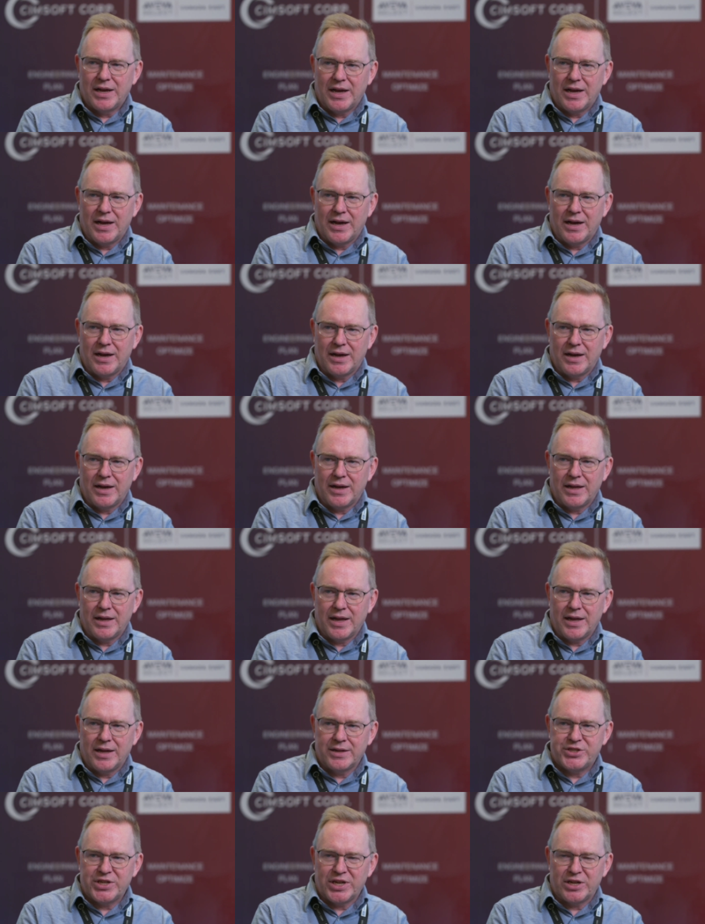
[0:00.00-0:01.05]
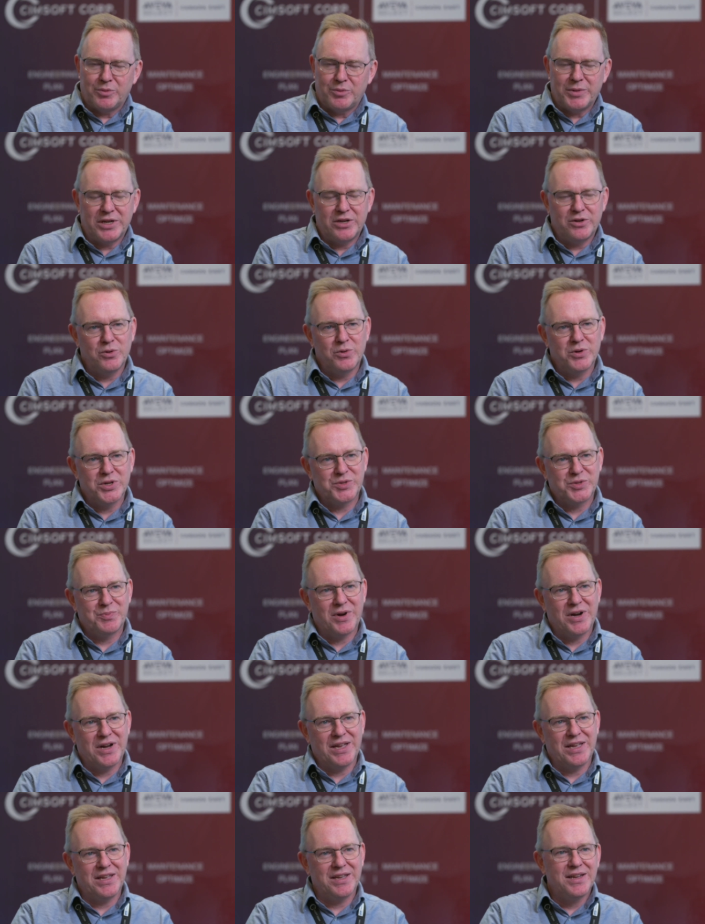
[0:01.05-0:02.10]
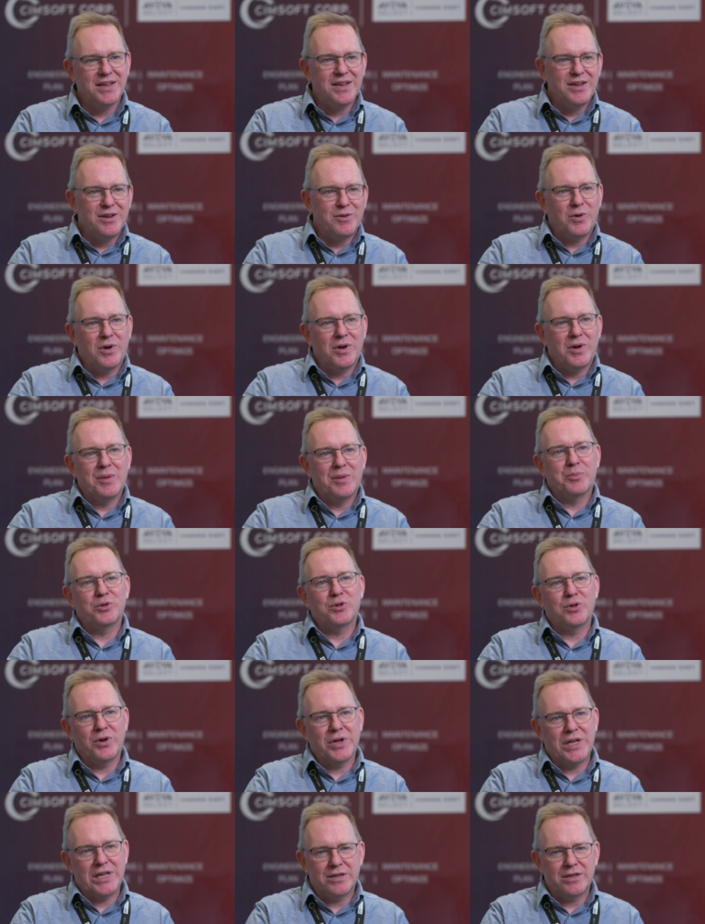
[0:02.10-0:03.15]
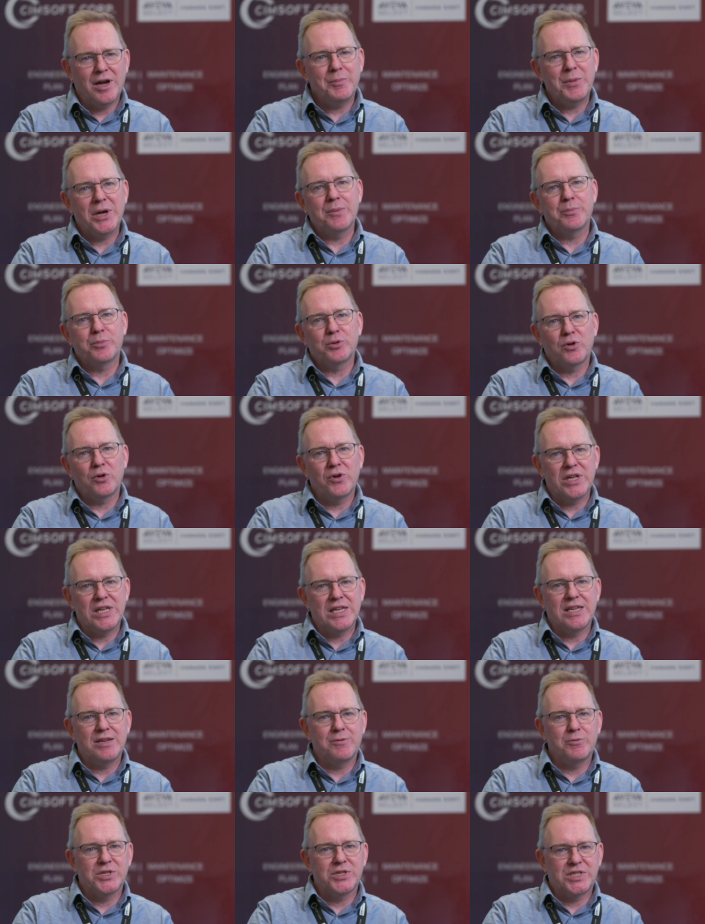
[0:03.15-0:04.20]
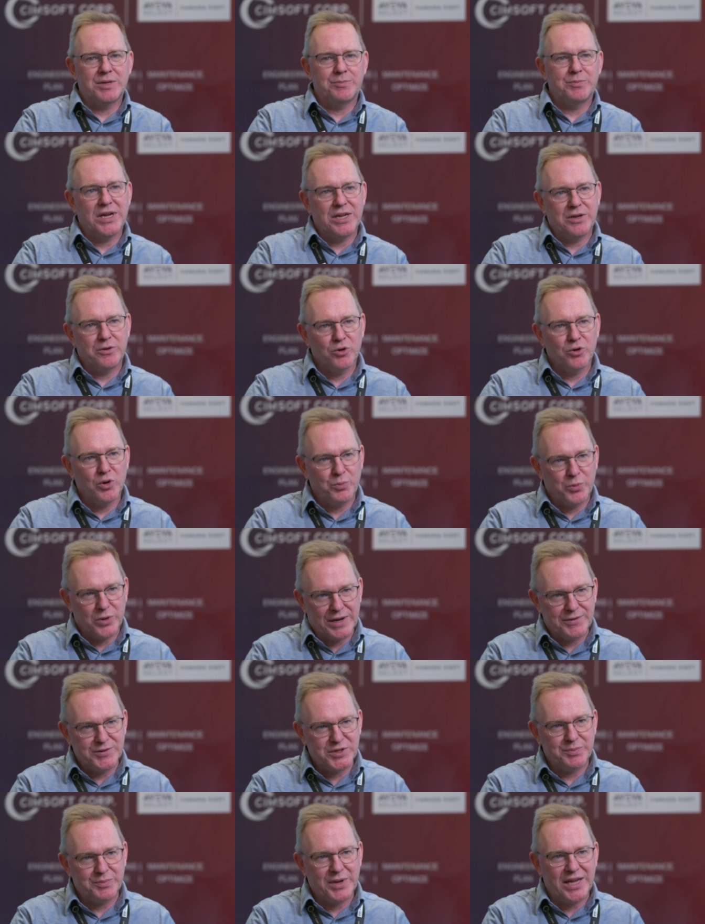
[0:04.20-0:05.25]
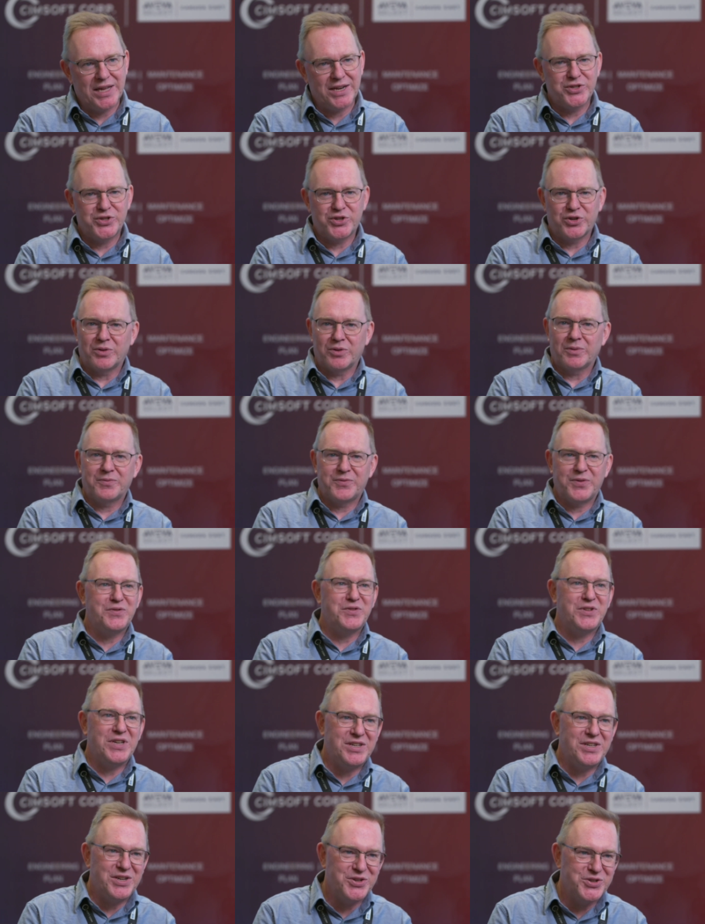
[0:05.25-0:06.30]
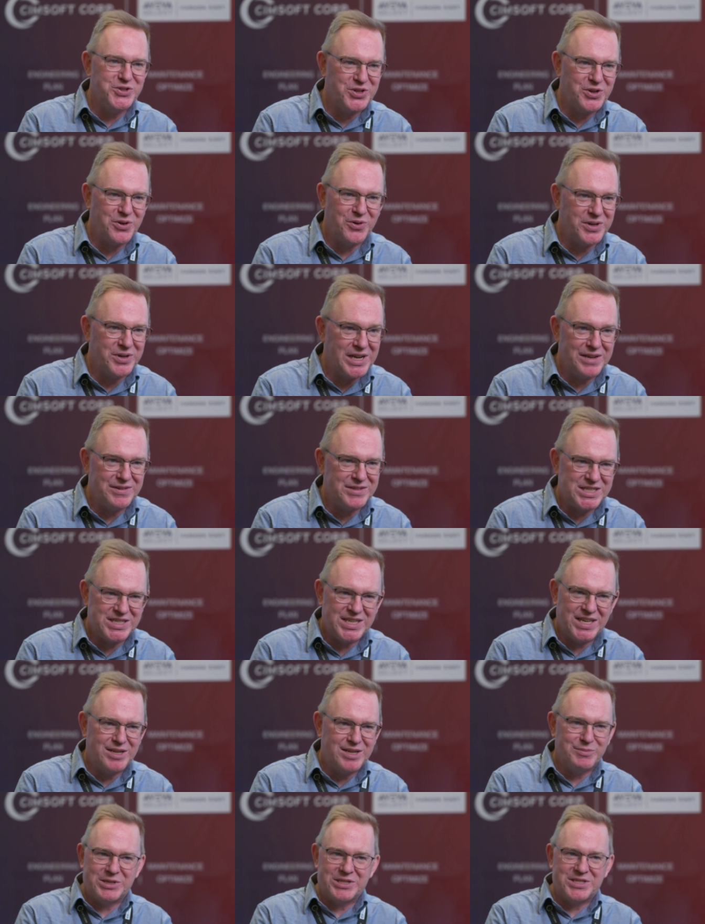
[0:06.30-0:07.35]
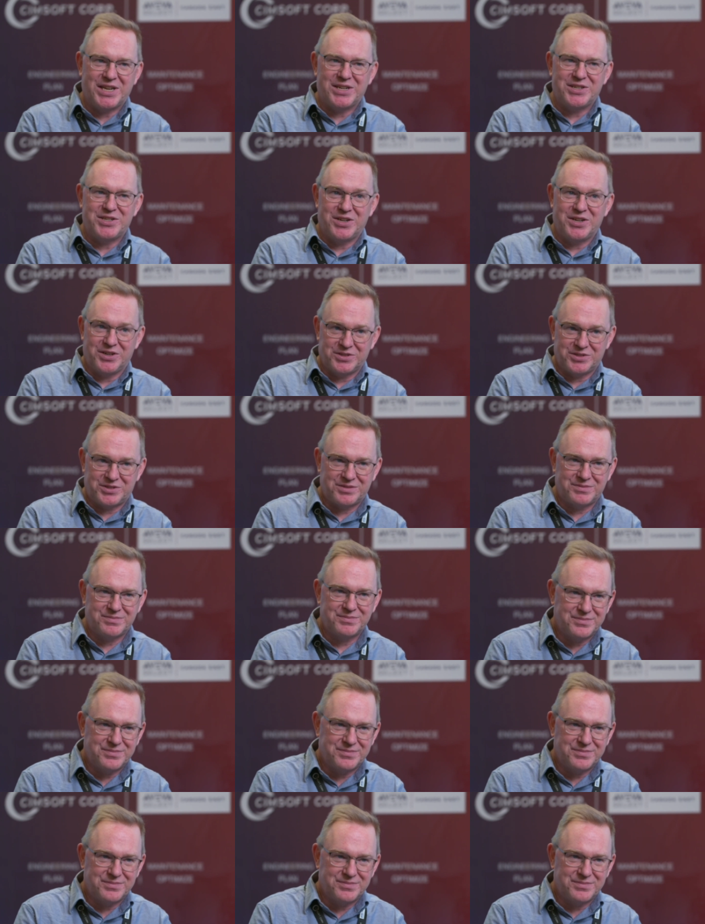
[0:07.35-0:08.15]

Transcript: uh, a gentleman who was my employee, not my employee, he was in my group when I was a manager 15 years ago, and I hadn't seen him in 10 years.